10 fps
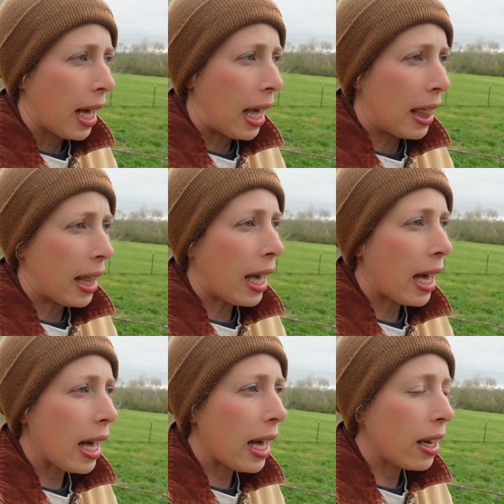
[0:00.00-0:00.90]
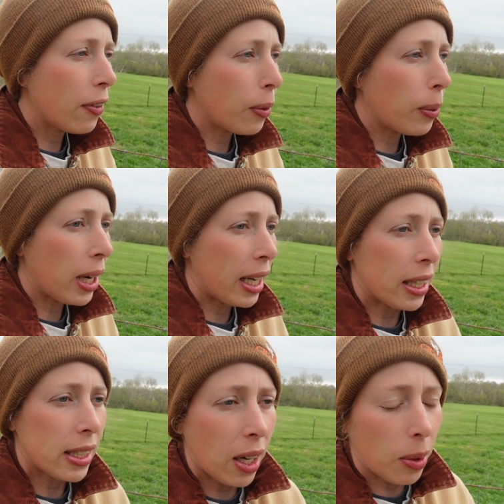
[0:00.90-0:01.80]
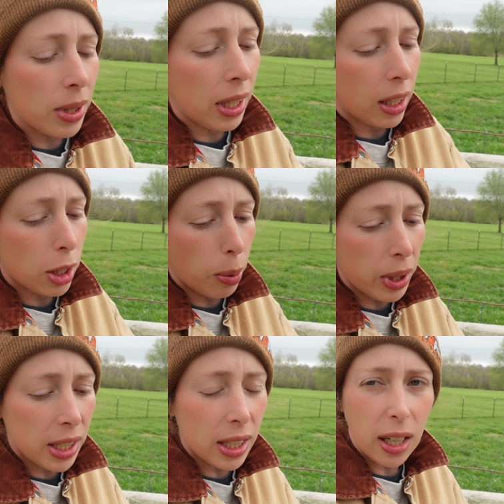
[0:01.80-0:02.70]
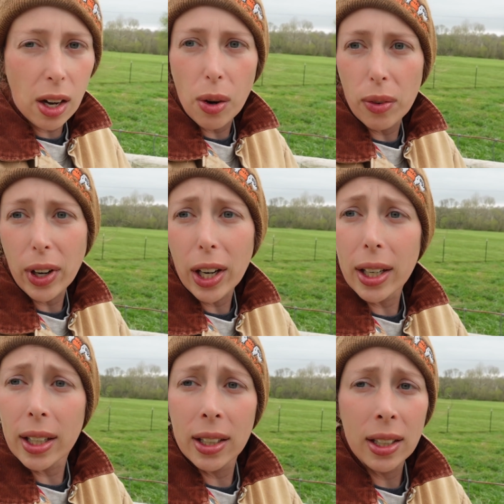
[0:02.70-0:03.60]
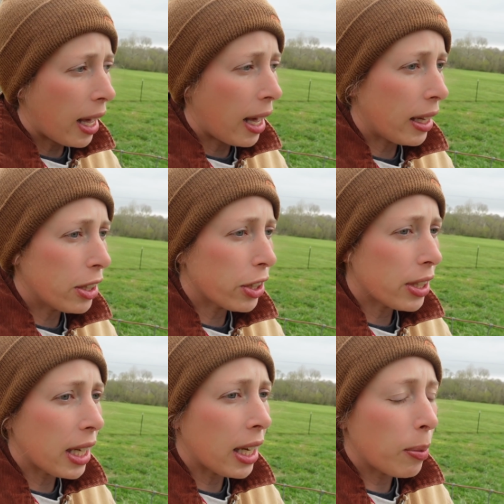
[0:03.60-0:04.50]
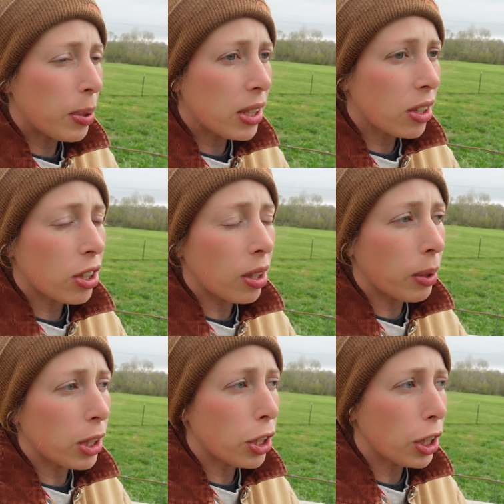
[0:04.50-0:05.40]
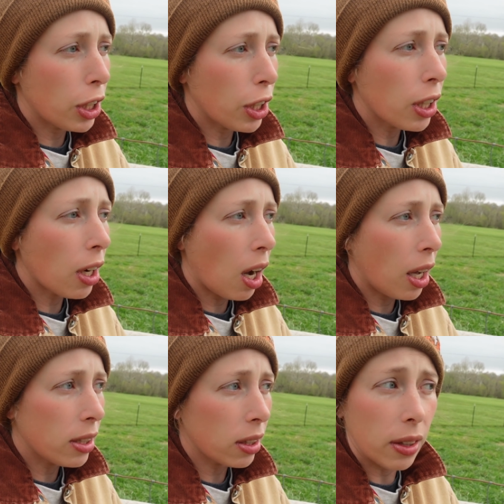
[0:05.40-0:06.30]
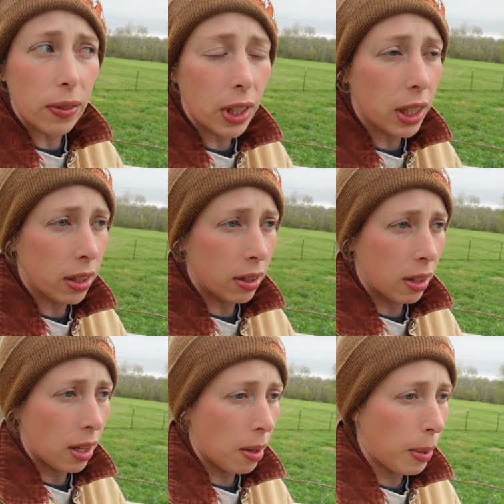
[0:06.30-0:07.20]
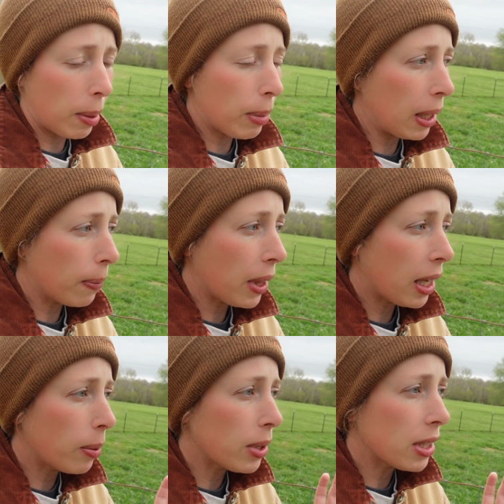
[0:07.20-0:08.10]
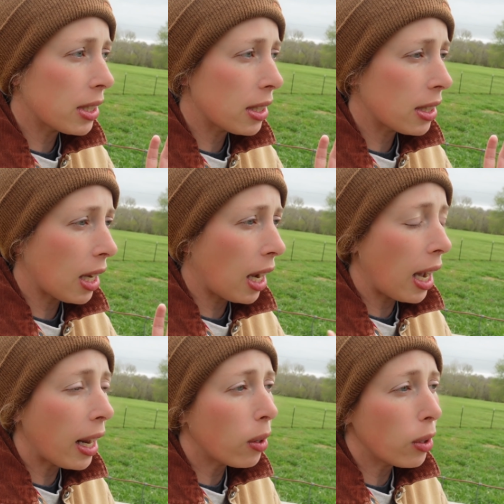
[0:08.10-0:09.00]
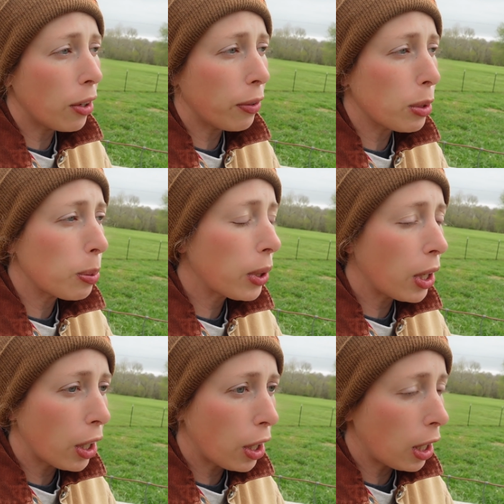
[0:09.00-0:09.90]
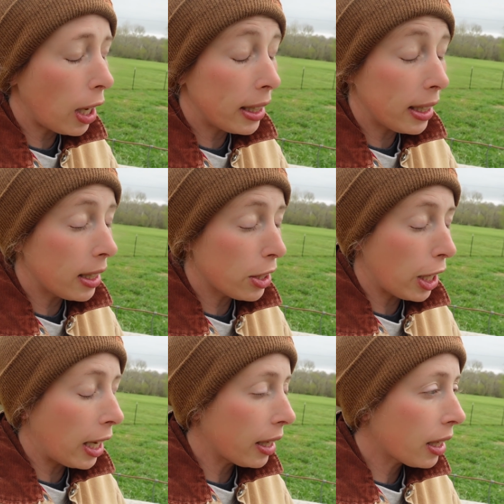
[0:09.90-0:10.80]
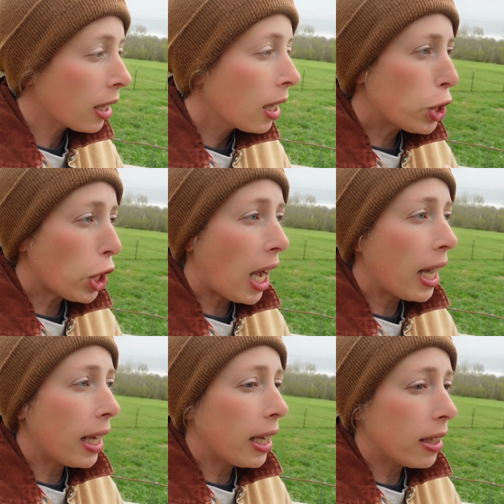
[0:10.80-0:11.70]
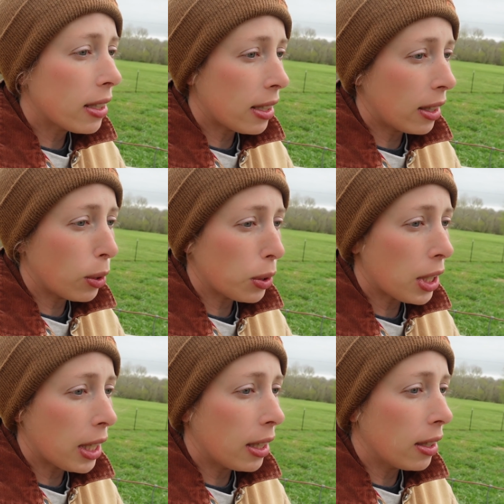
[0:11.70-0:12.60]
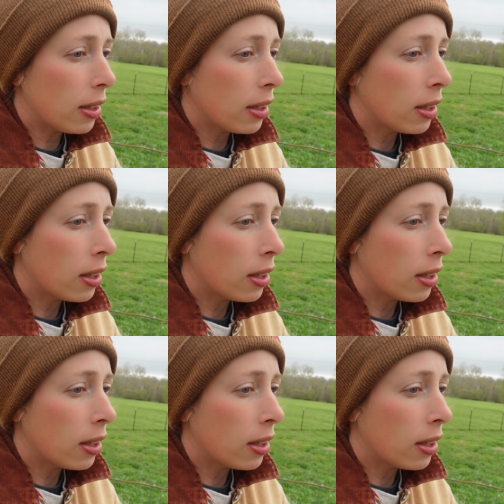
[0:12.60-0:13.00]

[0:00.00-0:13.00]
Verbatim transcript: And the head, from what I could tell, was like twisted over and just in a position in which she could not deliver the baby. He was, I don't know if it was boy or girl, I didn't check. Giant singleton